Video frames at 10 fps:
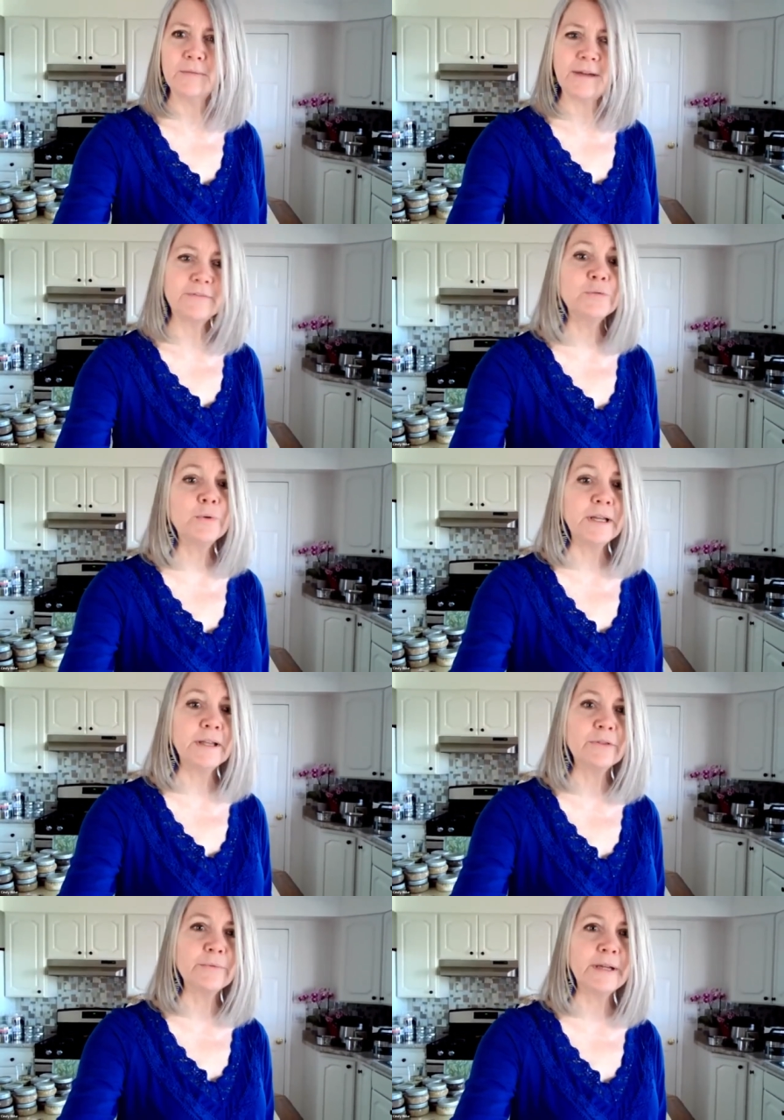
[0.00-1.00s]
We have
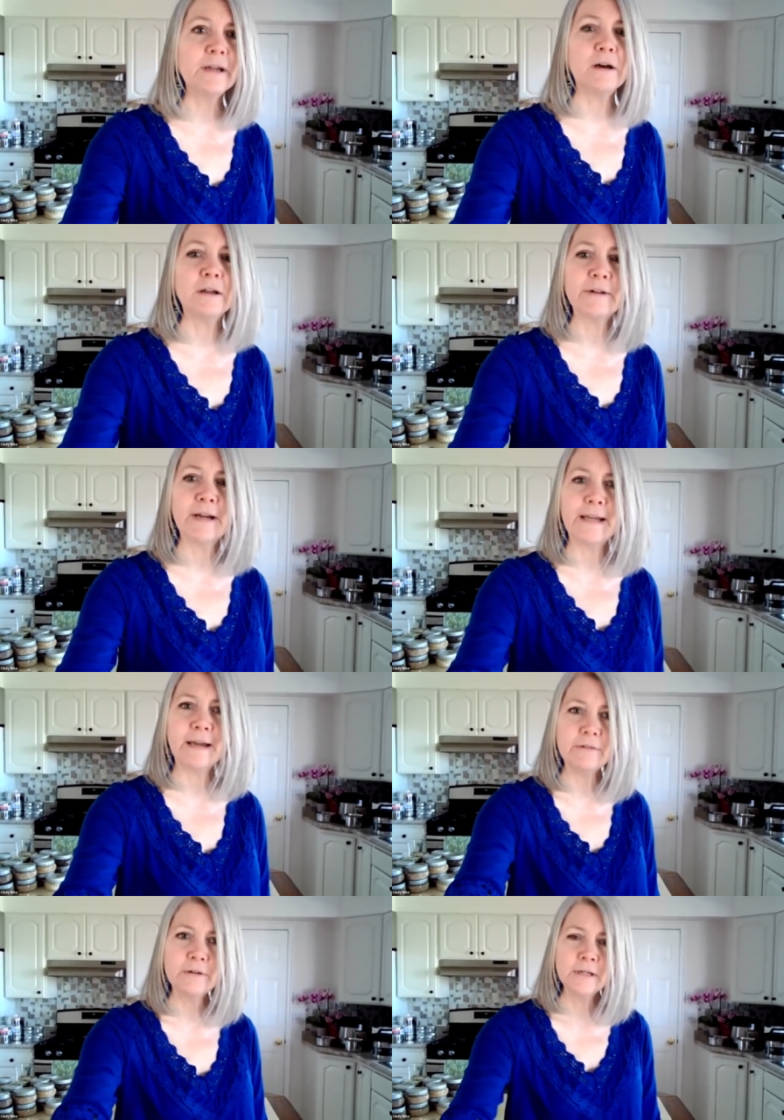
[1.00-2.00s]
23 on right
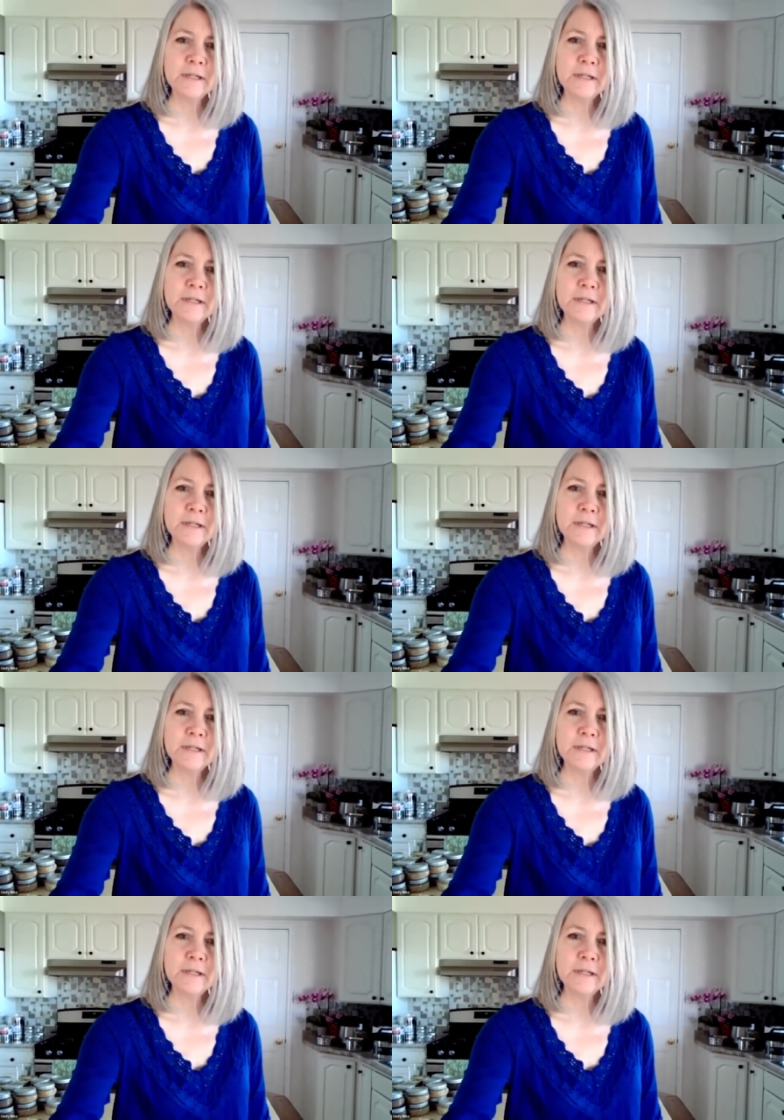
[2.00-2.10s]
now.